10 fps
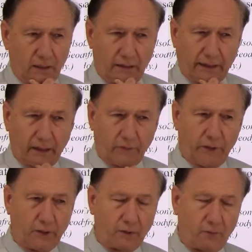like
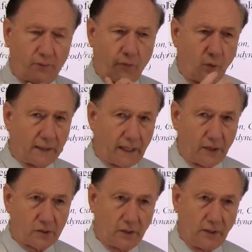every
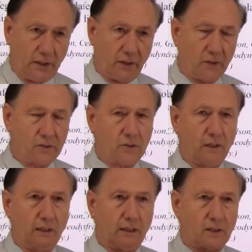4,000 years,
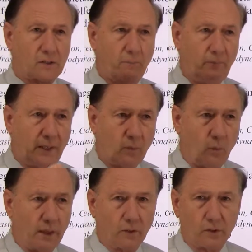there's a big
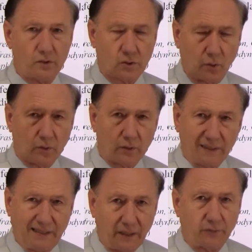weather or solar
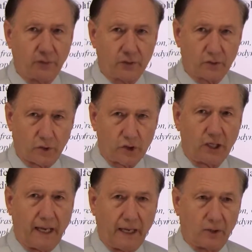difference or
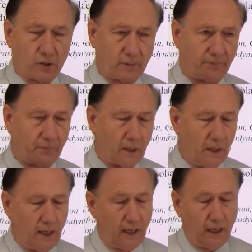change.
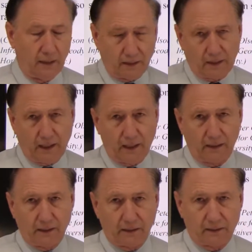
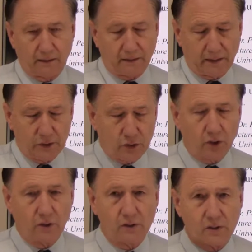And there's
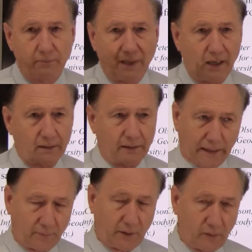journals about
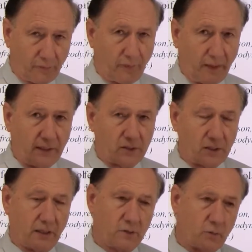that. But you find these
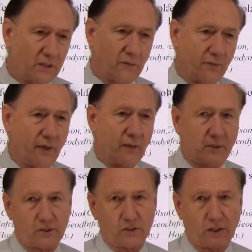cycles. Once you find a
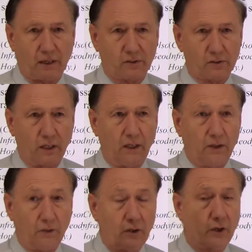bunch of cycles,
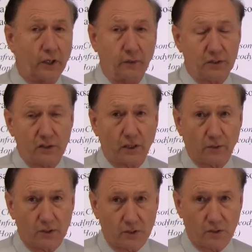you know you're in a
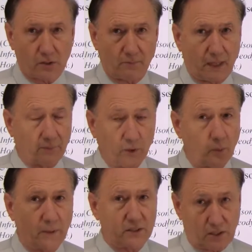synchronous system. You have
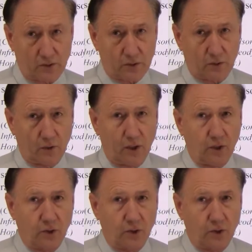no place else to